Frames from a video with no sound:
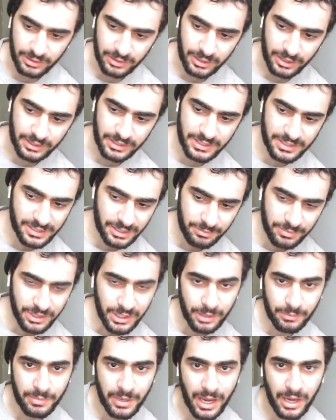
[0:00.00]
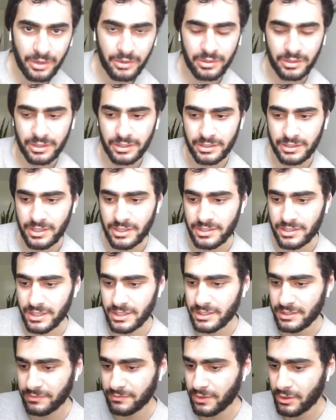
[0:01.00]
There's something about it.
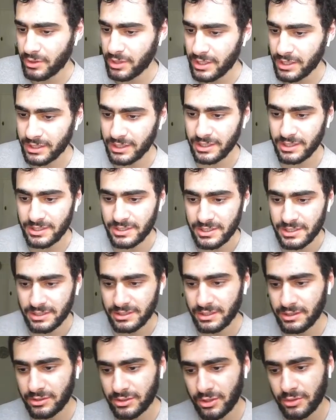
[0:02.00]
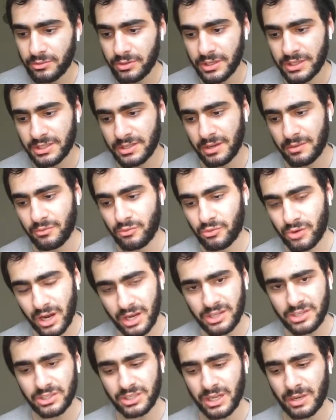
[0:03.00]
It's very inconsistent tone. It's
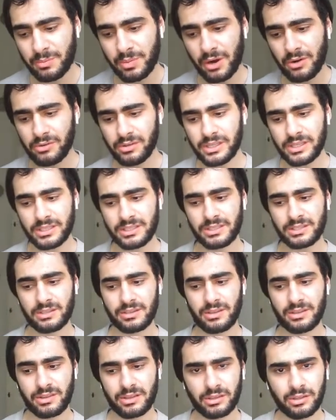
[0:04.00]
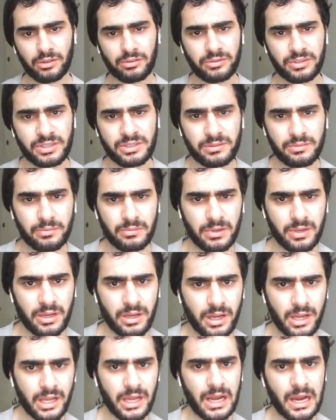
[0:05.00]
rushed. Apparently it's the longest
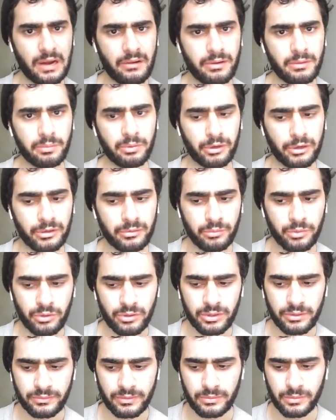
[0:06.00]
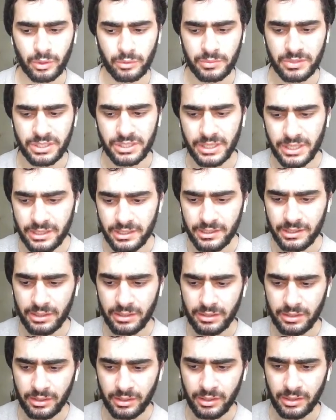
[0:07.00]
Harry Potter book, if I'm not mistaken.
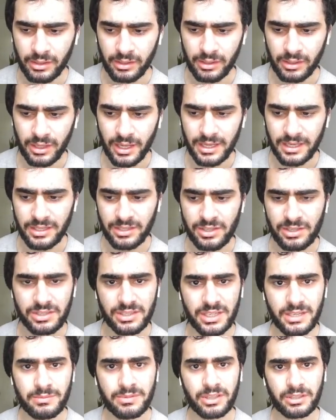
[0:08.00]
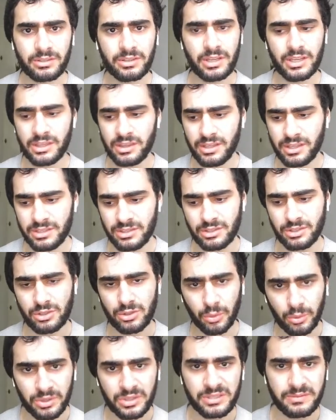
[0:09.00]
And it just seems like... I think it's the
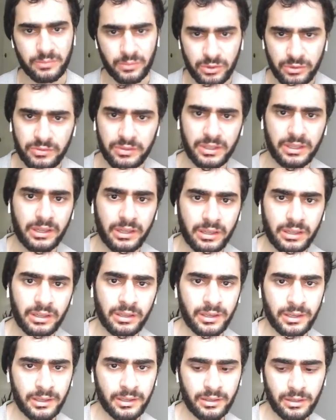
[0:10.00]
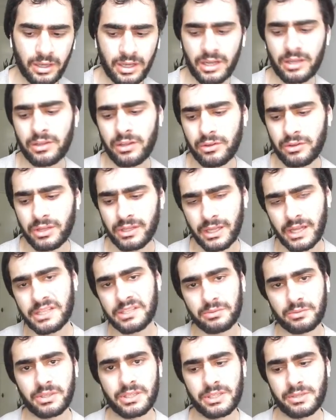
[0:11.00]
shortest movie. No, the
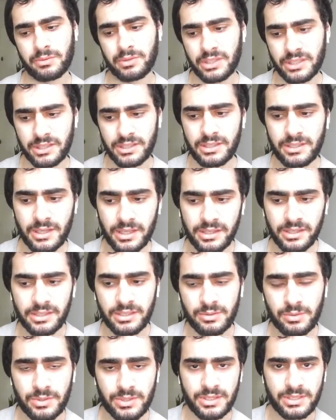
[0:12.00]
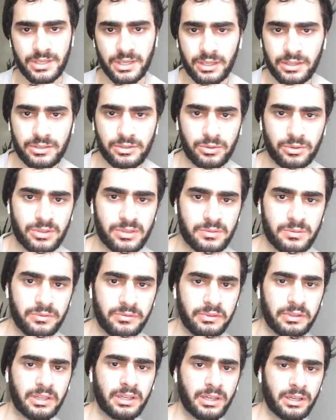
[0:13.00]
last one is. But I think this one's the second shortest
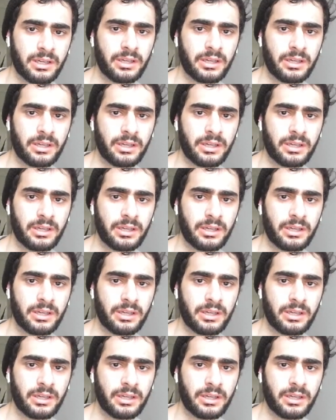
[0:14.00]
movie.